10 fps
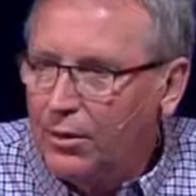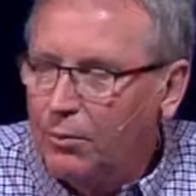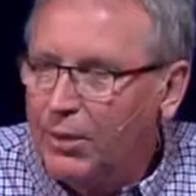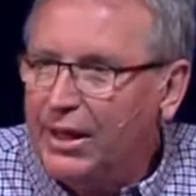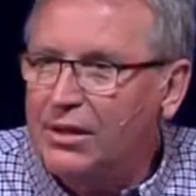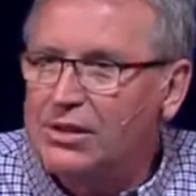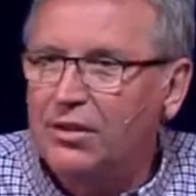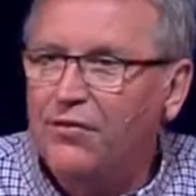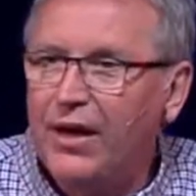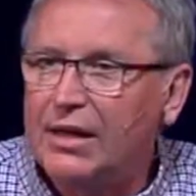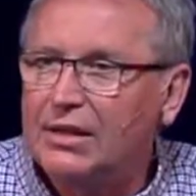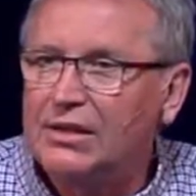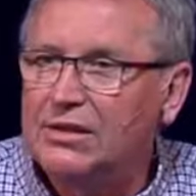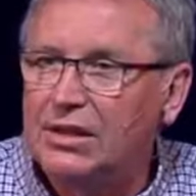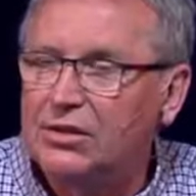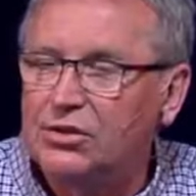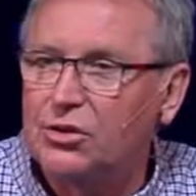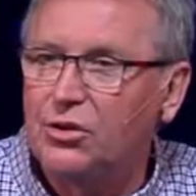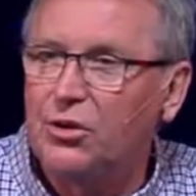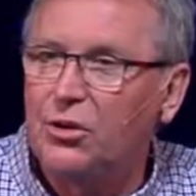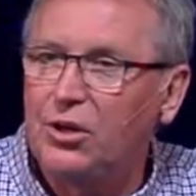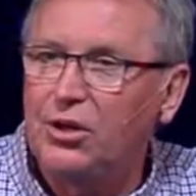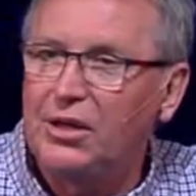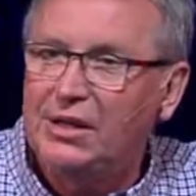Because the fact is this, you're going to